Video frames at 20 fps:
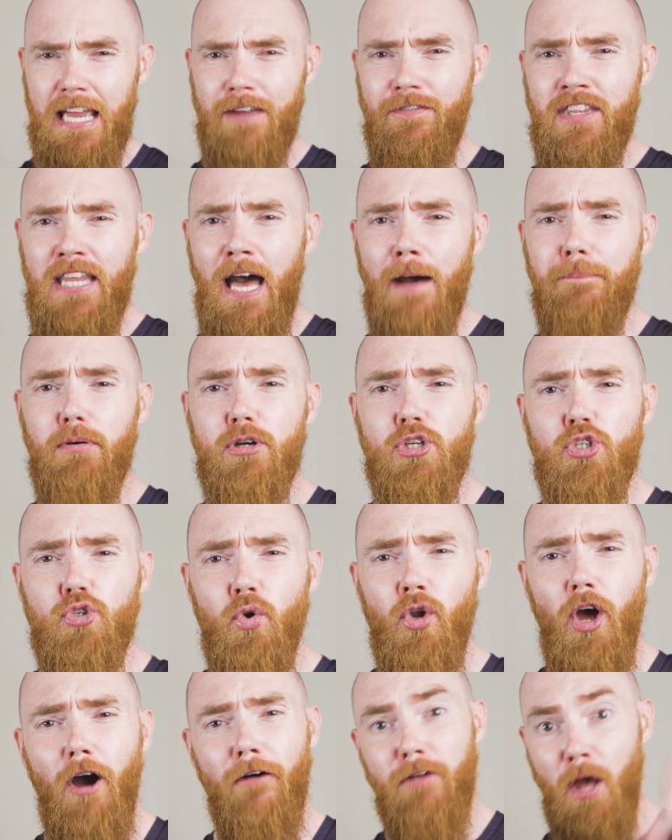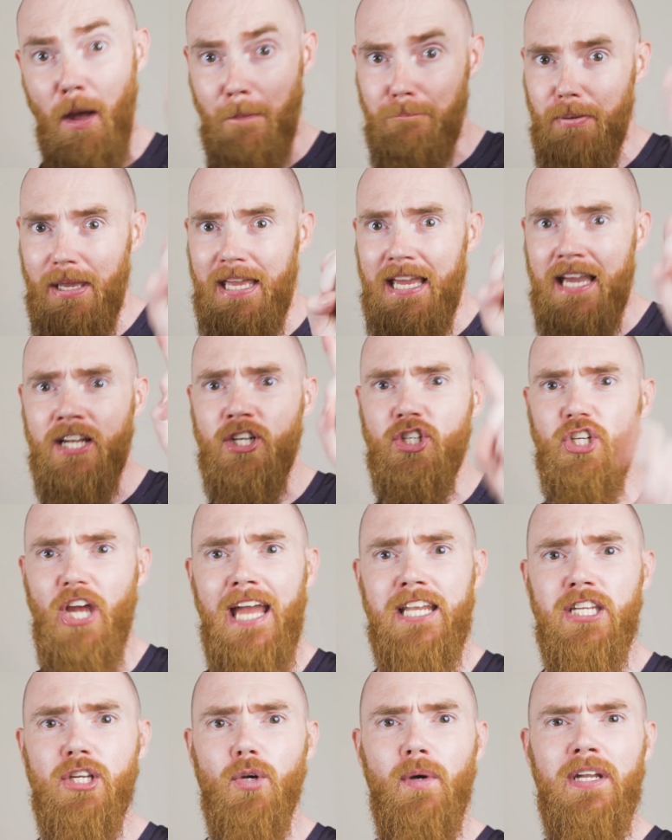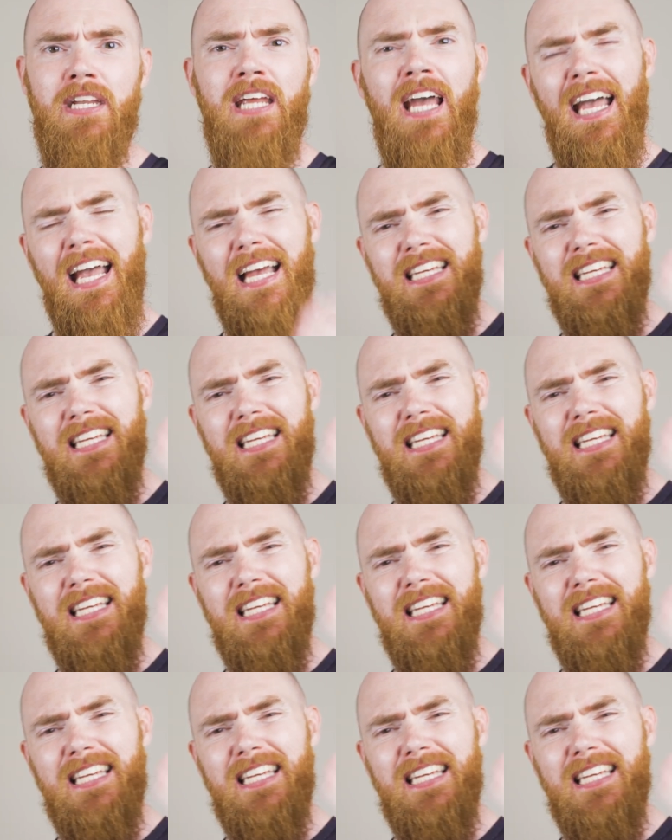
Even that persona of being genuine